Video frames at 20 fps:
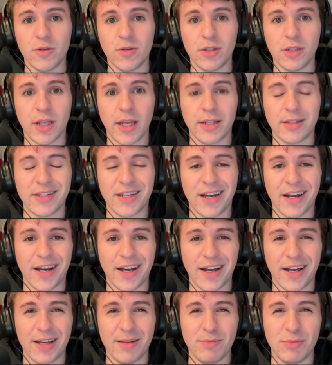unit at
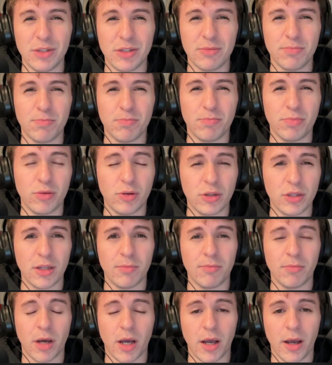times put
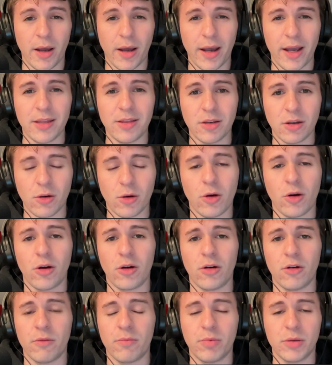them behind the
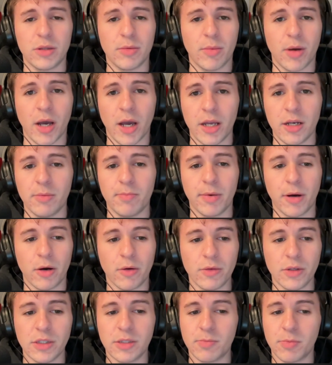curve, put them behind
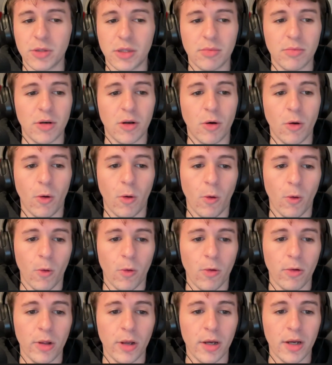opponents, put them in a
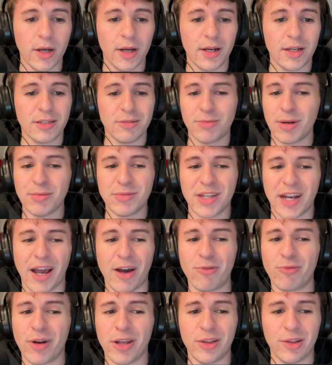hole, sometimes it
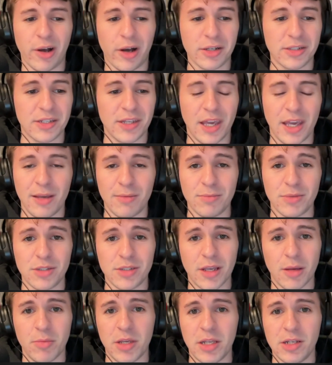outright lost
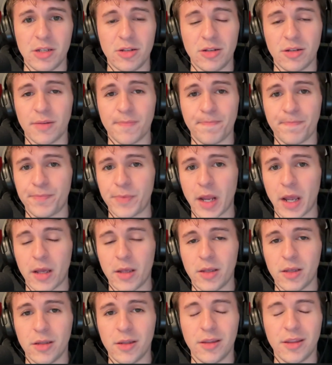games. I mean,
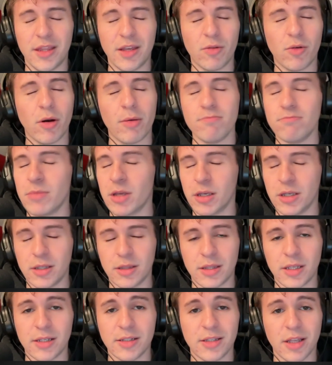there were a
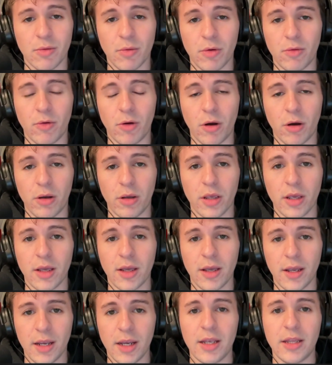million things that went wrong
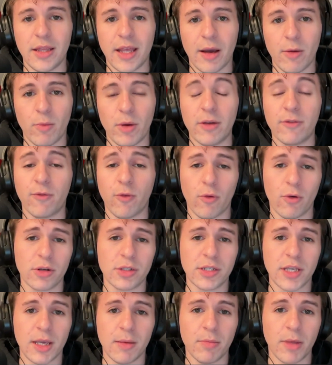in that Wake
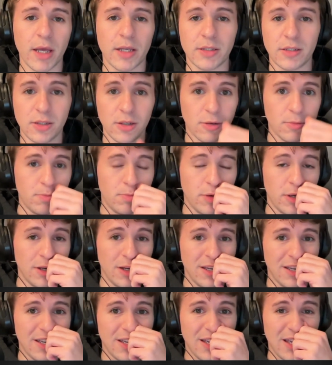Forest game last year, but